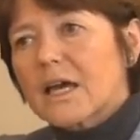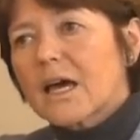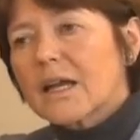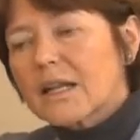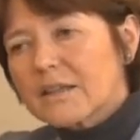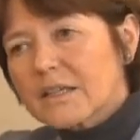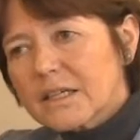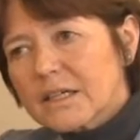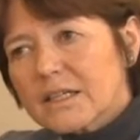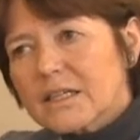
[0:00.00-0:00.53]

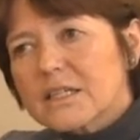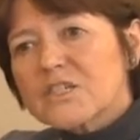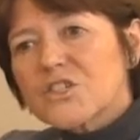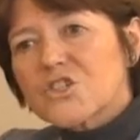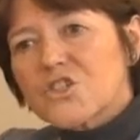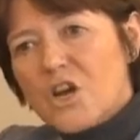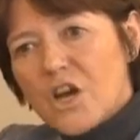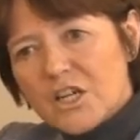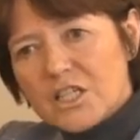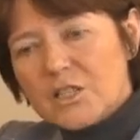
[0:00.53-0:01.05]
I think it is
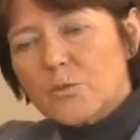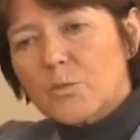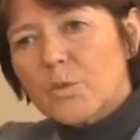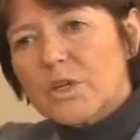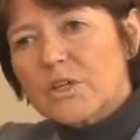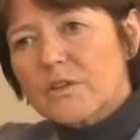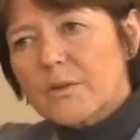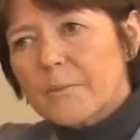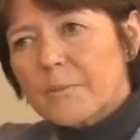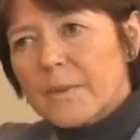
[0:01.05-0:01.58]
starting
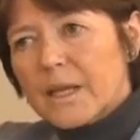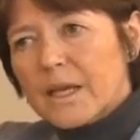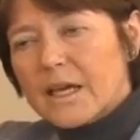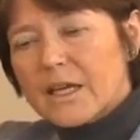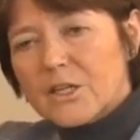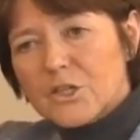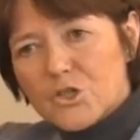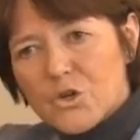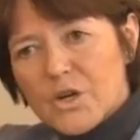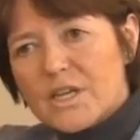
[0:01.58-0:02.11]
with
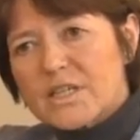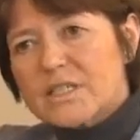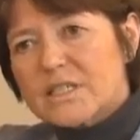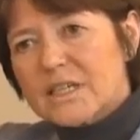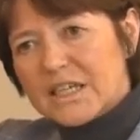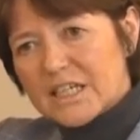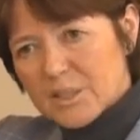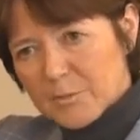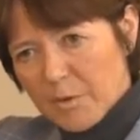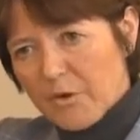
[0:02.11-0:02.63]
interests
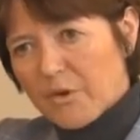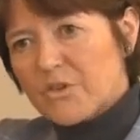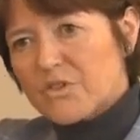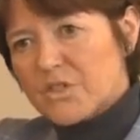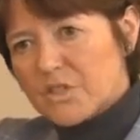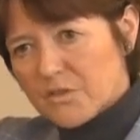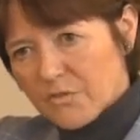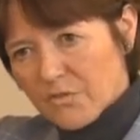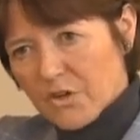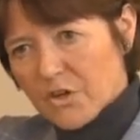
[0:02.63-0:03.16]
and
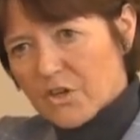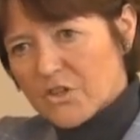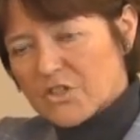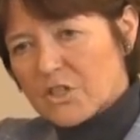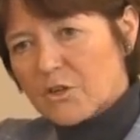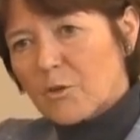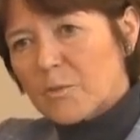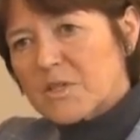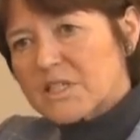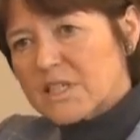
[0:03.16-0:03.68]
experiences first
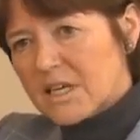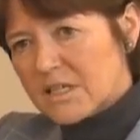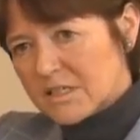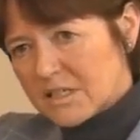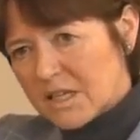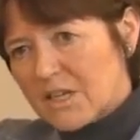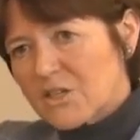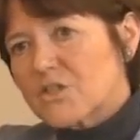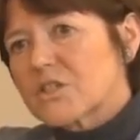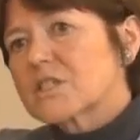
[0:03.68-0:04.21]
and almost
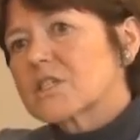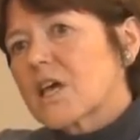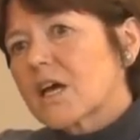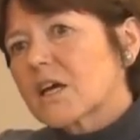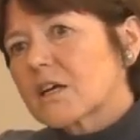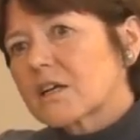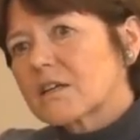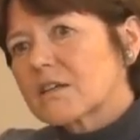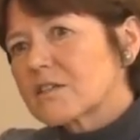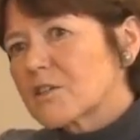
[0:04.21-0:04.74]
destination
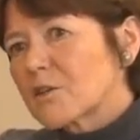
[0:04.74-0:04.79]
second.